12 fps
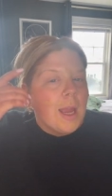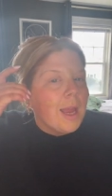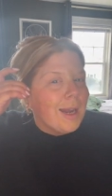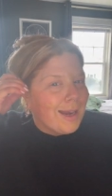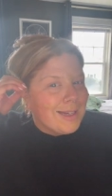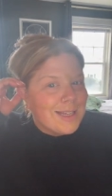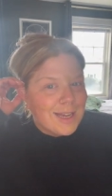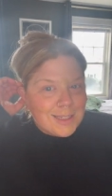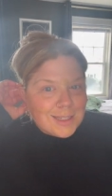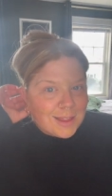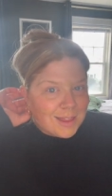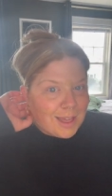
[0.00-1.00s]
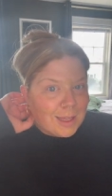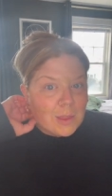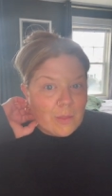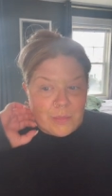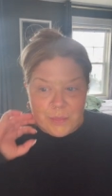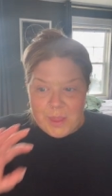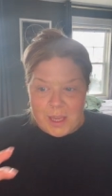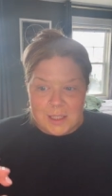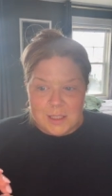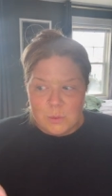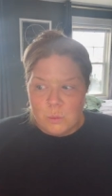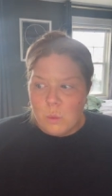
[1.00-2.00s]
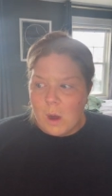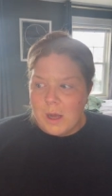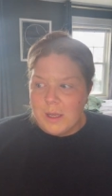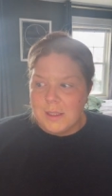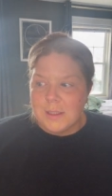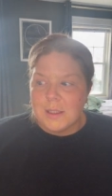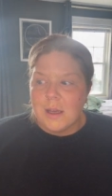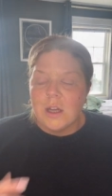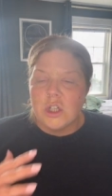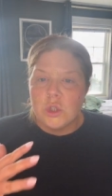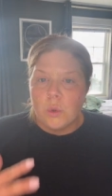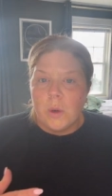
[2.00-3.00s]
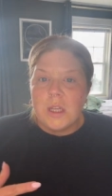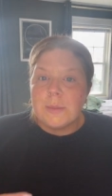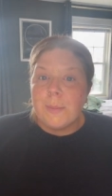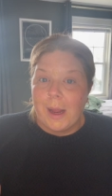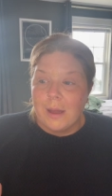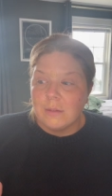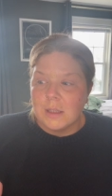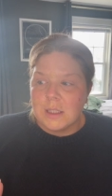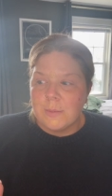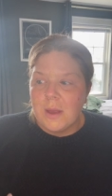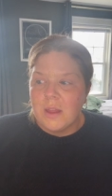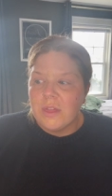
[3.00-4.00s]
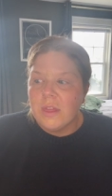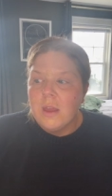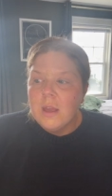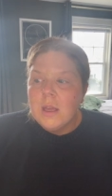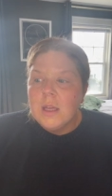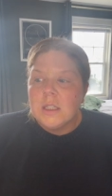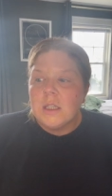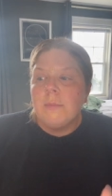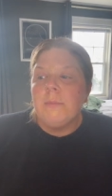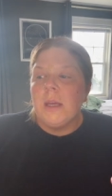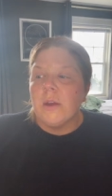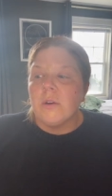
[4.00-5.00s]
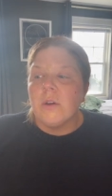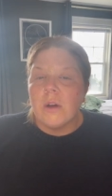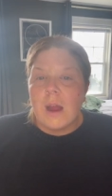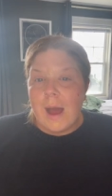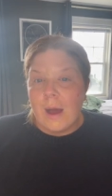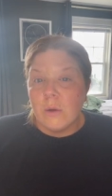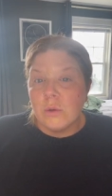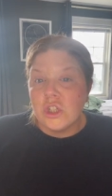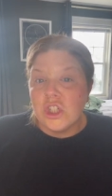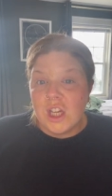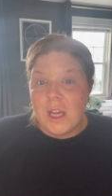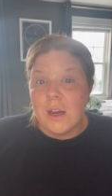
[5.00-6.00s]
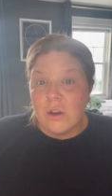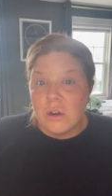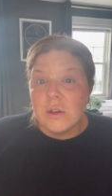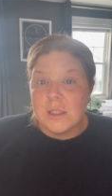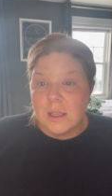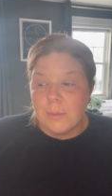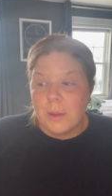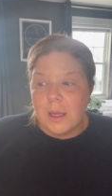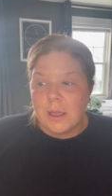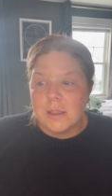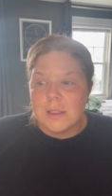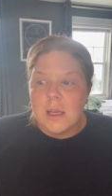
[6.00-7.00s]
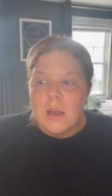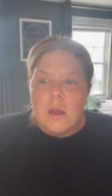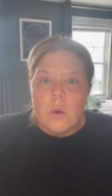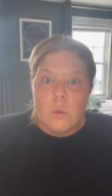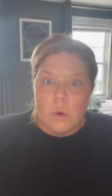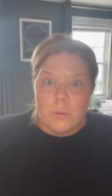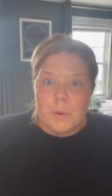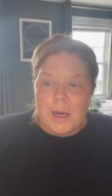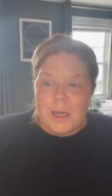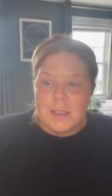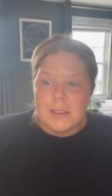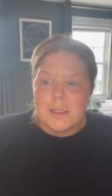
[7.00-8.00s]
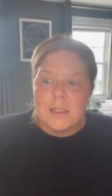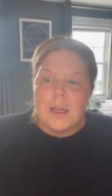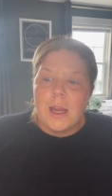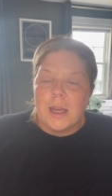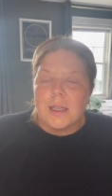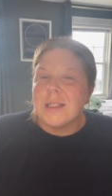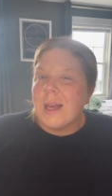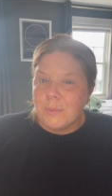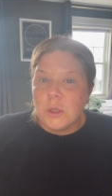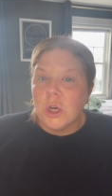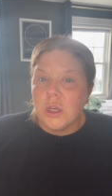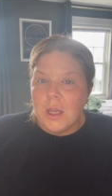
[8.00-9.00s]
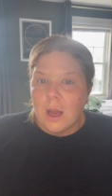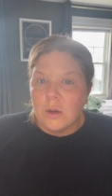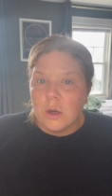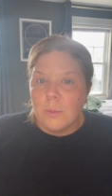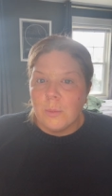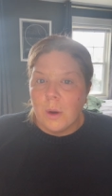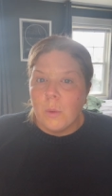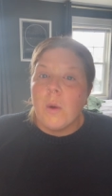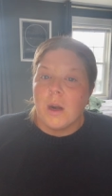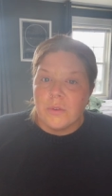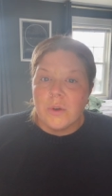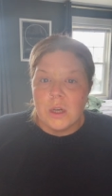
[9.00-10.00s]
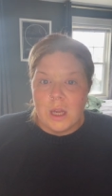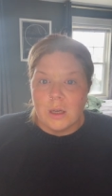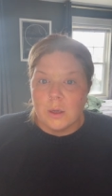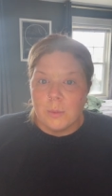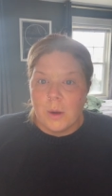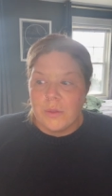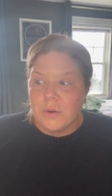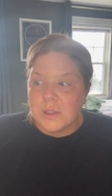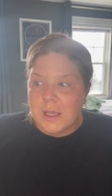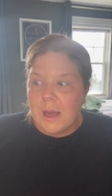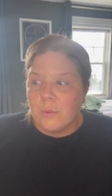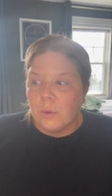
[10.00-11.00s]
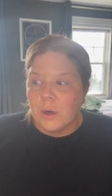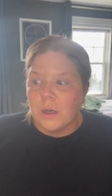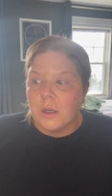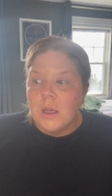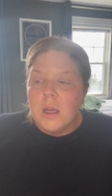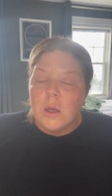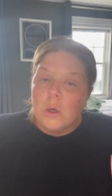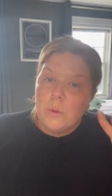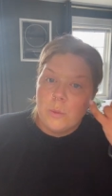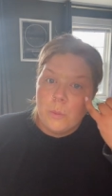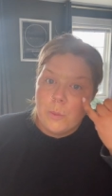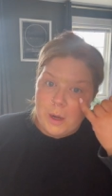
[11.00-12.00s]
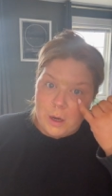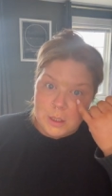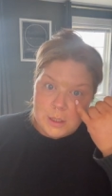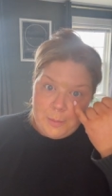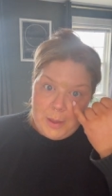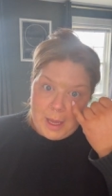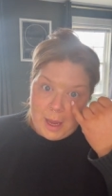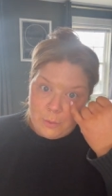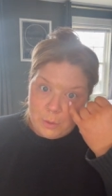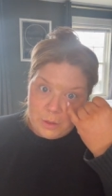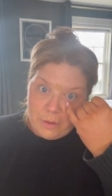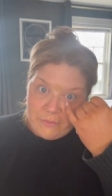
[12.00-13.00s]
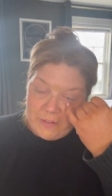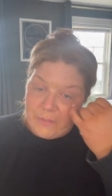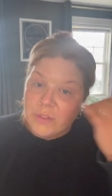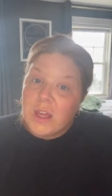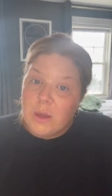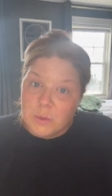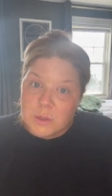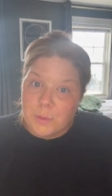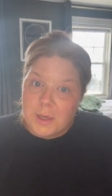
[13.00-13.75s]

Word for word: And I tend to think that this was a choice by Elizabeth to mirror how she and her siblings were raised, except her younger one of her younger brothers, Edward, who went on to be Edward V. He was